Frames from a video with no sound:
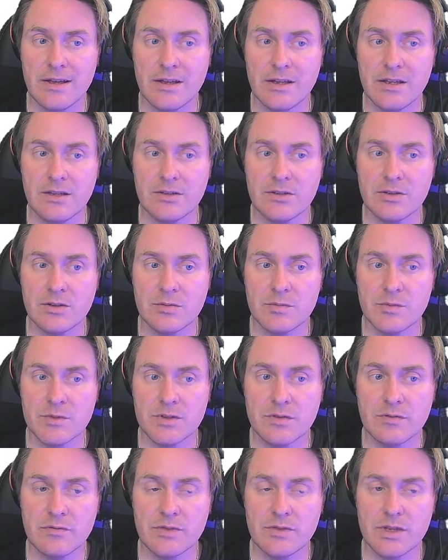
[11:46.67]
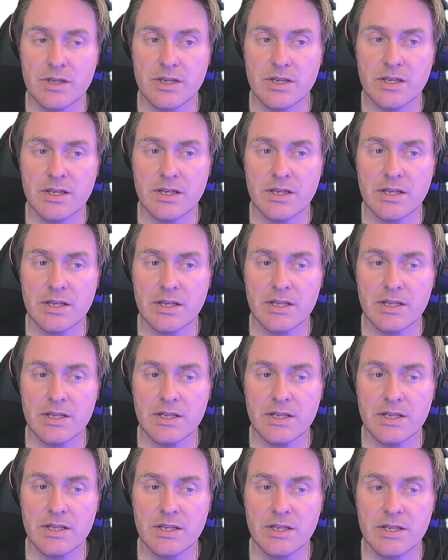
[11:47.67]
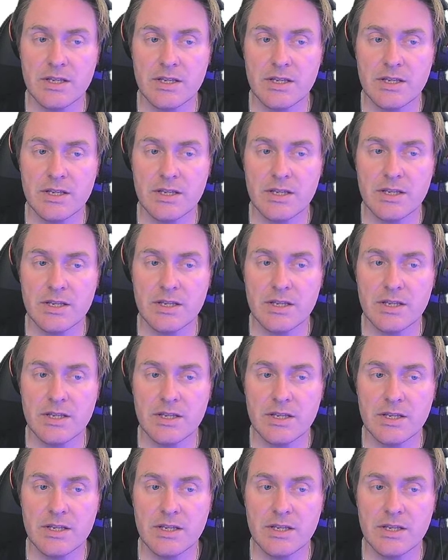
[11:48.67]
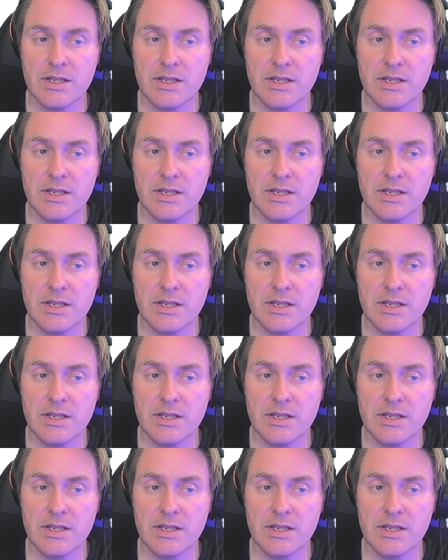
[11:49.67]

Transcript: in terms of the history which it has forgotten,